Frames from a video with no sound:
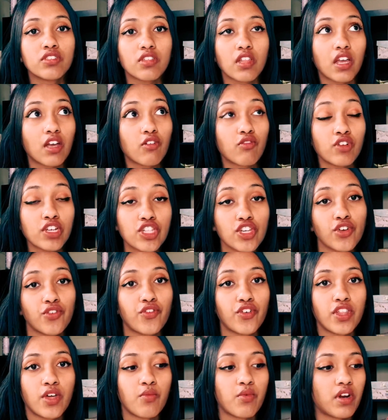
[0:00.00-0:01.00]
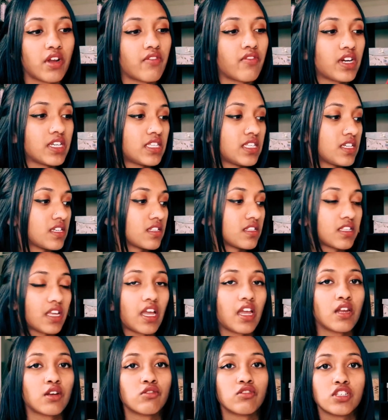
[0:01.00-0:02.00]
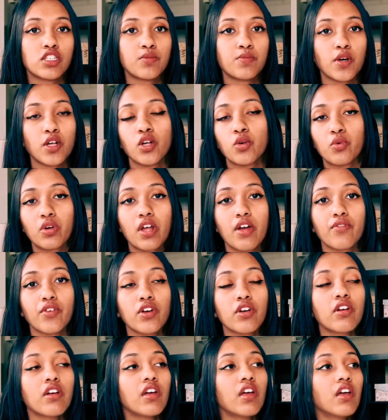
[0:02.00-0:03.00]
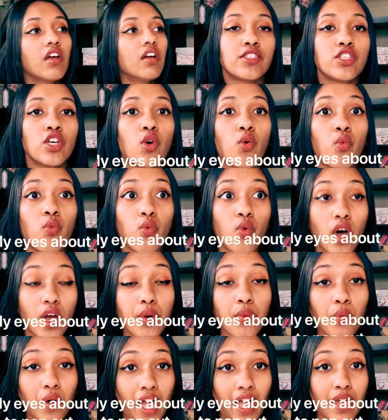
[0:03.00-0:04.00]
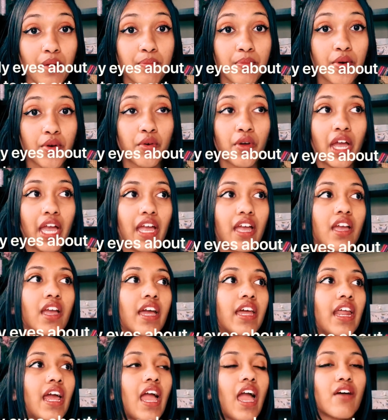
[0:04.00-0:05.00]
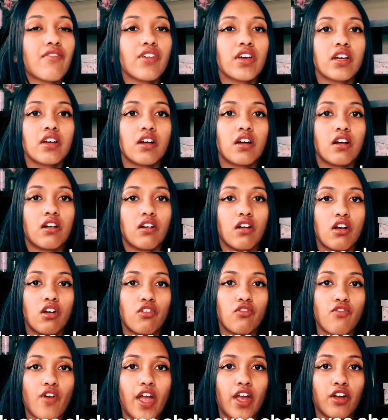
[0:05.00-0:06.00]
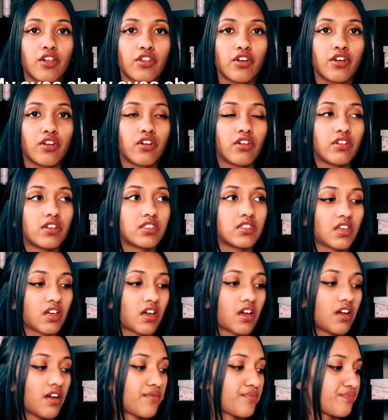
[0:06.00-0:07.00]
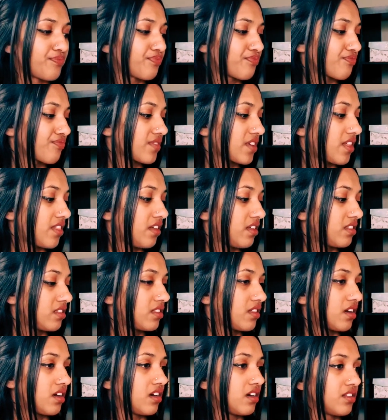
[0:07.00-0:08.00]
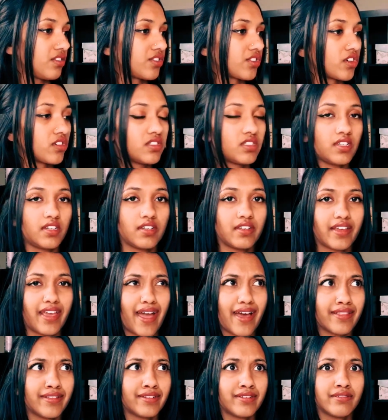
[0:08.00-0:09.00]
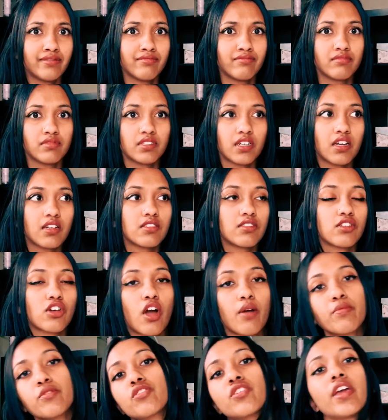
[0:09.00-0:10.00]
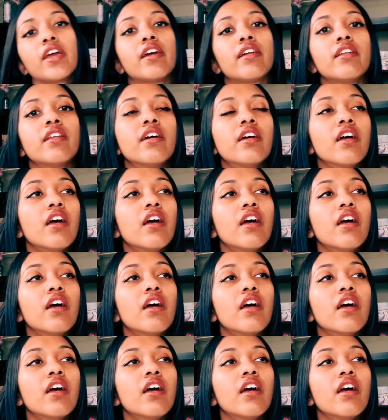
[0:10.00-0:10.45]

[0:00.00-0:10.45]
like reaching for them whenever I see a stain or a spill or whatever. I took one wipe, okay, and I have like a regular, it's like I think the 13-gallon size garbage can.